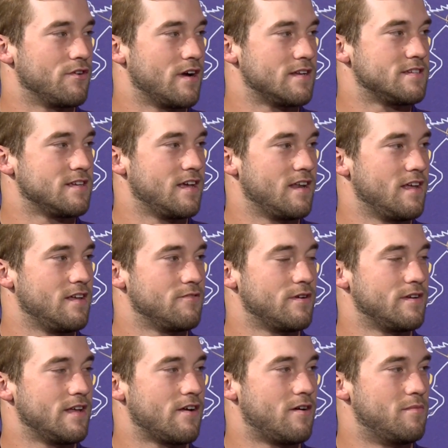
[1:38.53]
got to get in, run
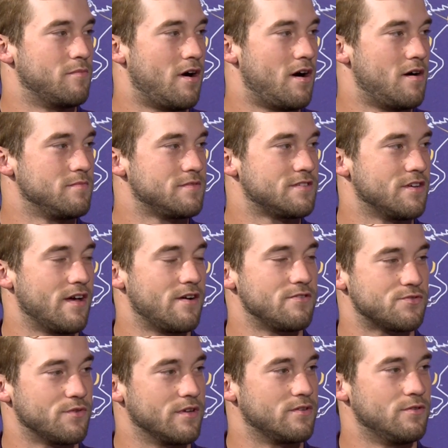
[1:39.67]
down on bomb, so that was
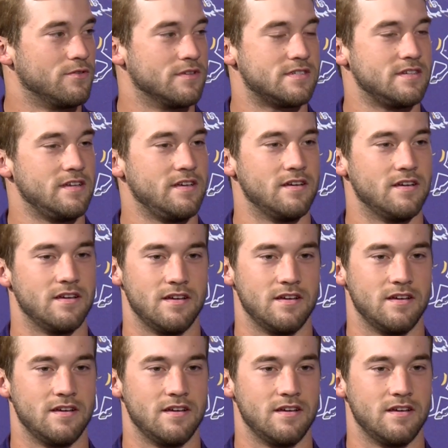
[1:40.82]
really cool to see.